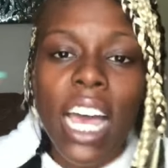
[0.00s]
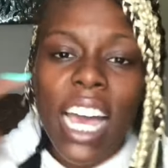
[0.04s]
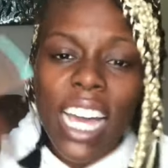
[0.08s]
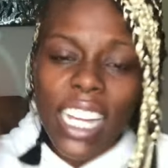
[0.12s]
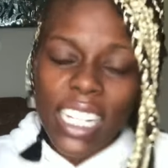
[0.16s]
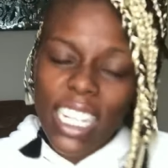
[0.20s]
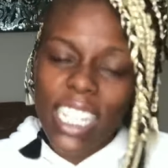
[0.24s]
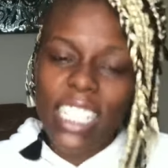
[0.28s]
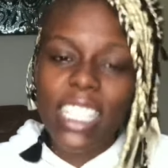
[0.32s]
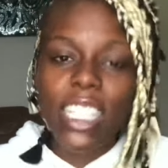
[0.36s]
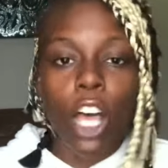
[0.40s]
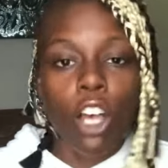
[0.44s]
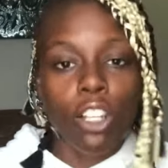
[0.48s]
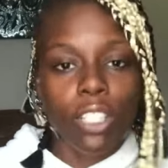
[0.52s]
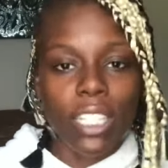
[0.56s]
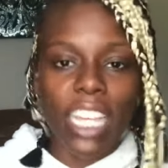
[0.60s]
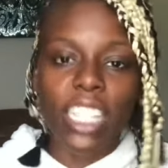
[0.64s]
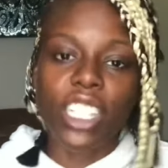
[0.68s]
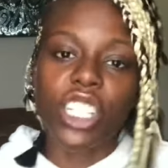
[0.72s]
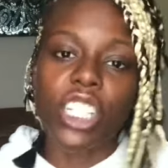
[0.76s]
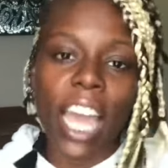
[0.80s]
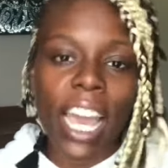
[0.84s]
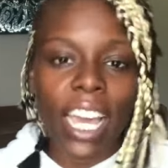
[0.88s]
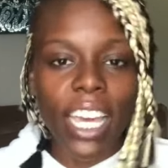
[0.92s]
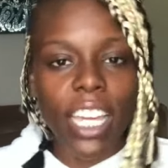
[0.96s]
These hoes like
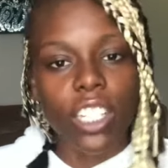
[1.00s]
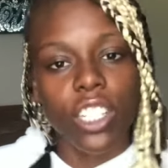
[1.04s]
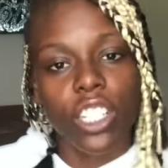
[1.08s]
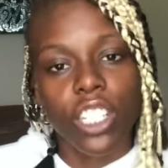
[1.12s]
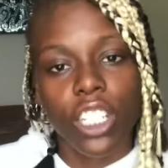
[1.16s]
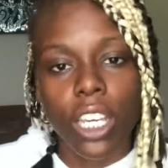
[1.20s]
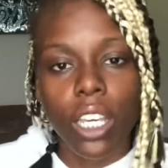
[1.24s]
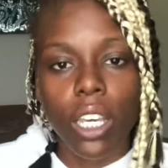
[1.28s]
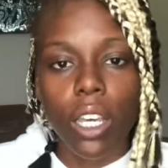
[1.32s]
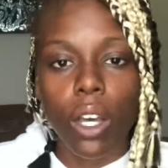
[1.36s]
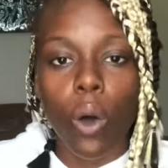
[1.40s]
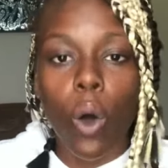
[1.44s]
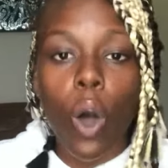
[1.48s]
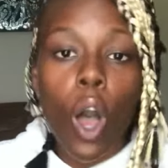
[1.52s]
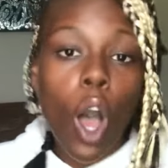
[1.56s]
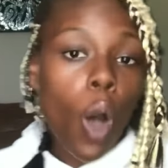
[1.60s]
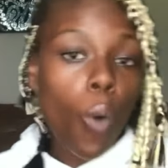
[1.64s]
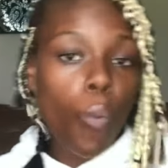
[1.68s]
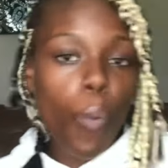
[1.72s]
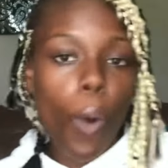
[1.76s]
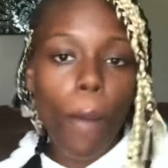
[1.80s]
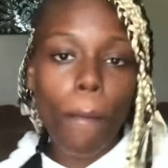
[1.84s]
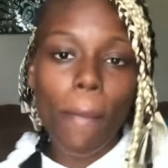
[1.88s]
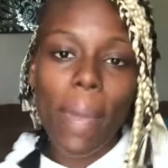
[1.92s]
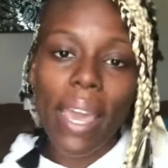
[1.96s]
Jack and Jill
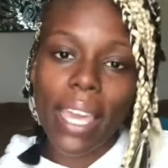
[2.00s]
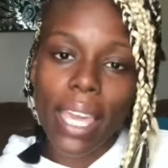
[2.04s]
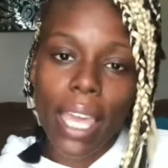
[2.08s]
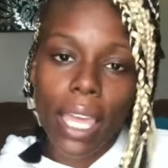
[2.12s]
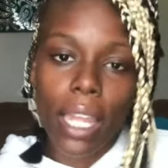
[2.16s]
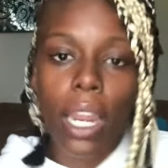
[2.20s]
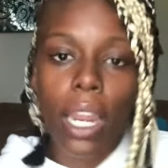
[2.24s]
won't make it